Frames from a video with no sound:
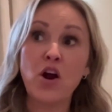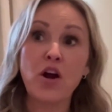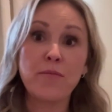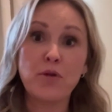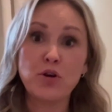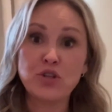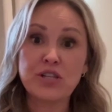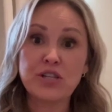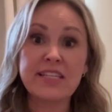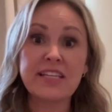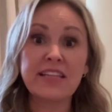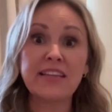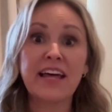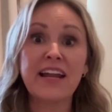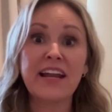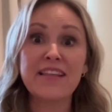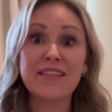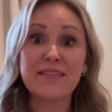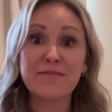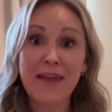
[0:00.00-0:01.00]
emotions
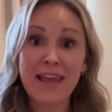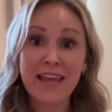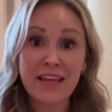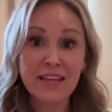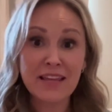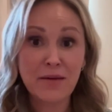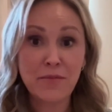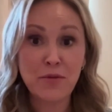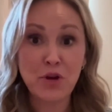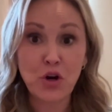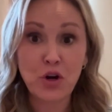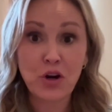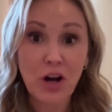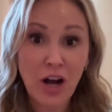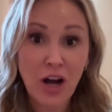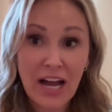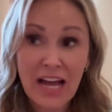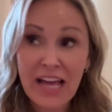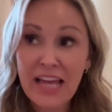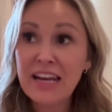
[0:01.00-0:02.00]
and making them your
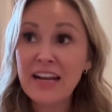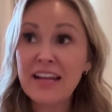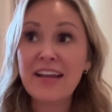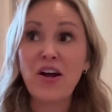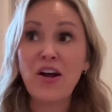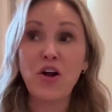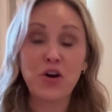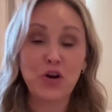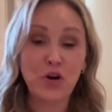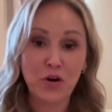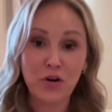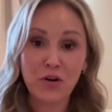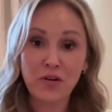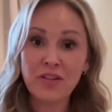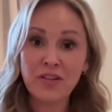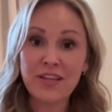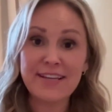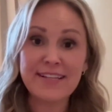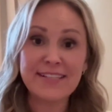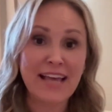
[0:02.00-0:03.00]
God on
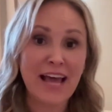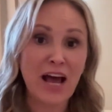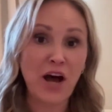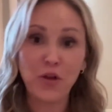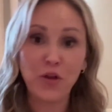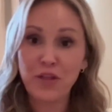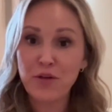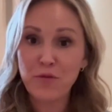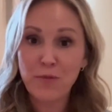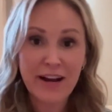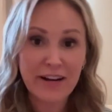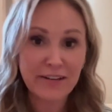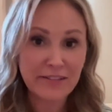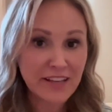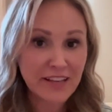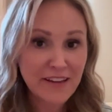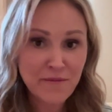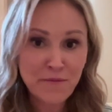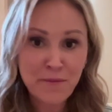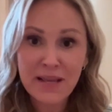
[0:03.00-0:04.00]
earth is a healthy way to
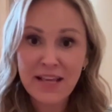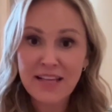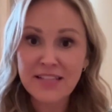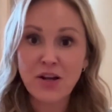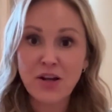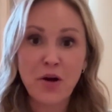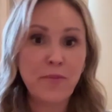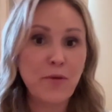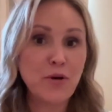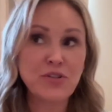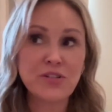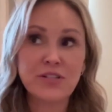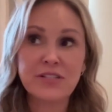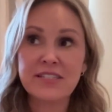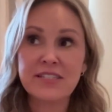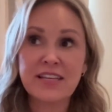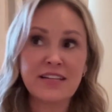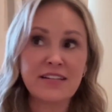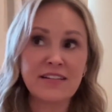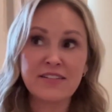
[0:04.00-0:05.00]
live, because our emotions
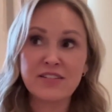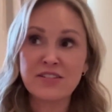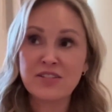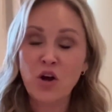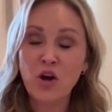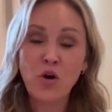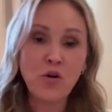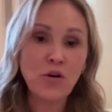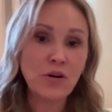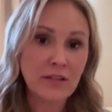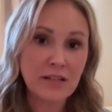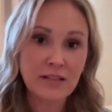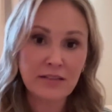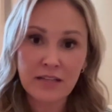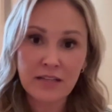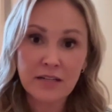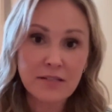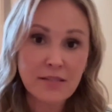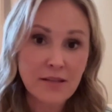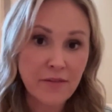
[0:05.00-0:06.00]
can totally
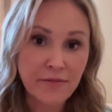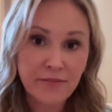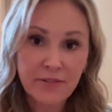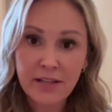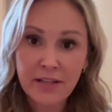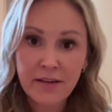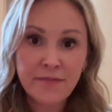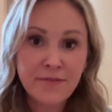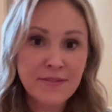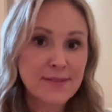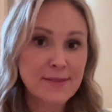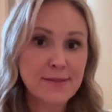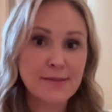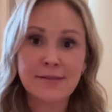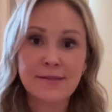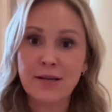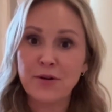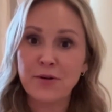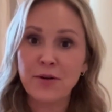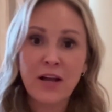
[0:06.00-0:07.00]
lead us off cliffs.
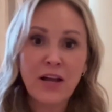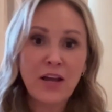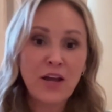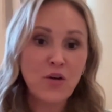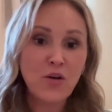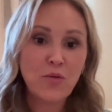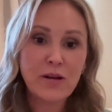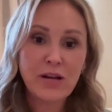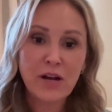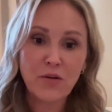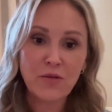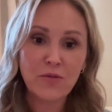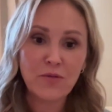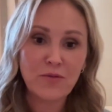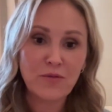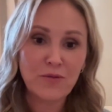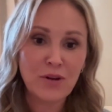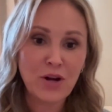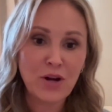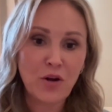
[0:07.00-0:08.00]
So we don't,
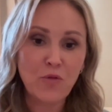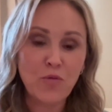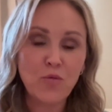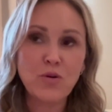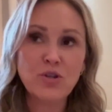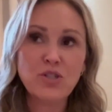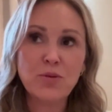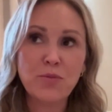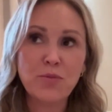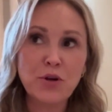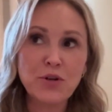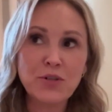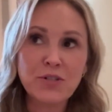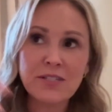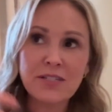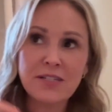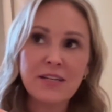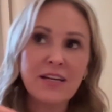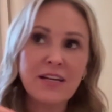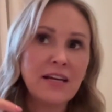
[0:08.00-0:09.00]
we're supposed
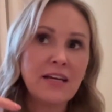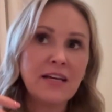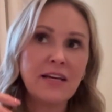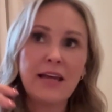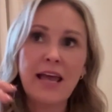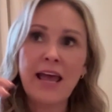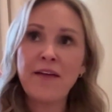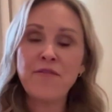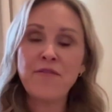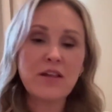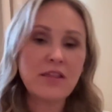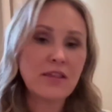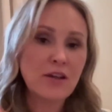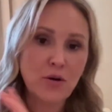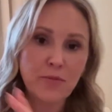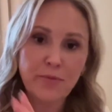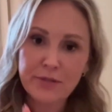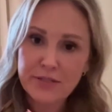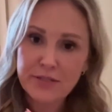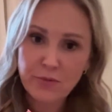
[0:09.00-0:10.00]
to, every
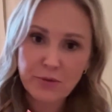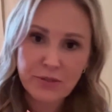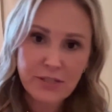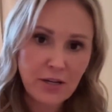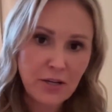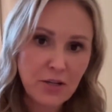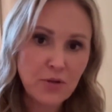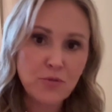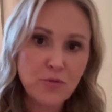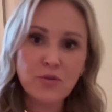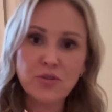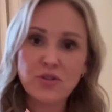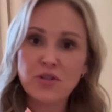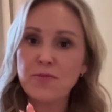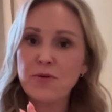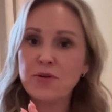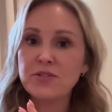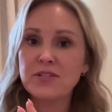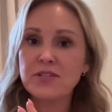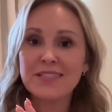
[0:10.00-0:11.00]
therapist will tell you, you're
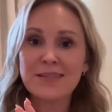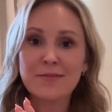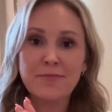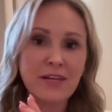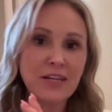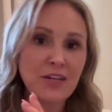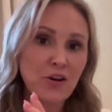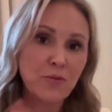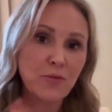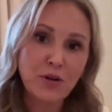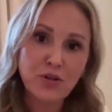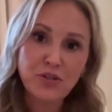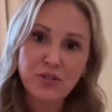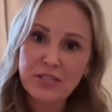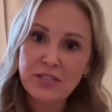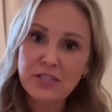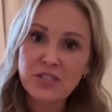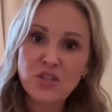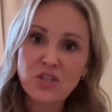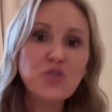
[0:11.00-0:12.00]
supposed to submit your
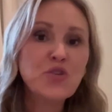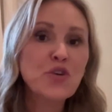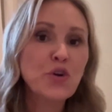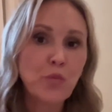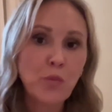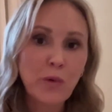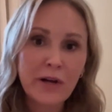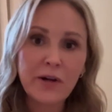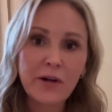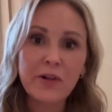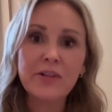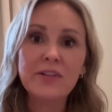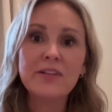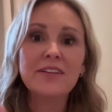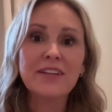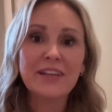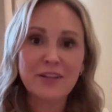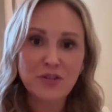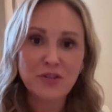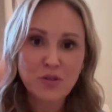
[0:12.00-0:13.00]
emotions to your will.
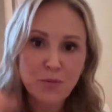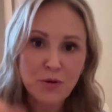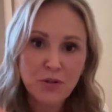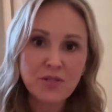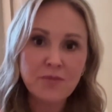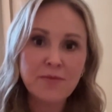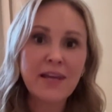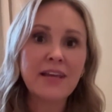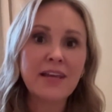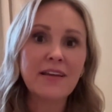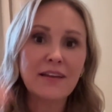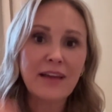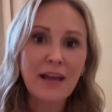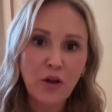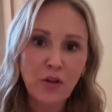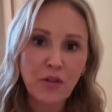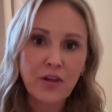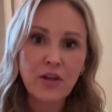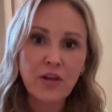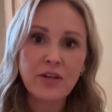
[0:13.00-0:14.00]
Like, you're supposed to make
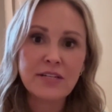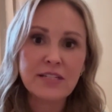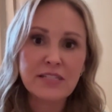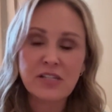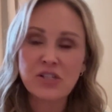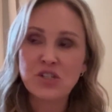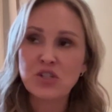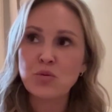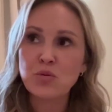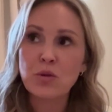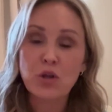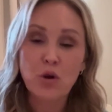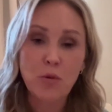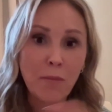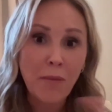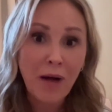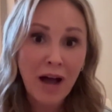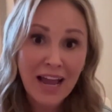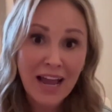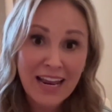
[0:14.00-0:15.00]
healthy, good decisions with your
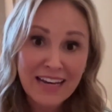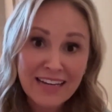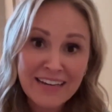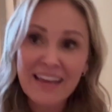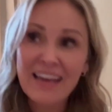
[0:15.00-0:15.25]
mind,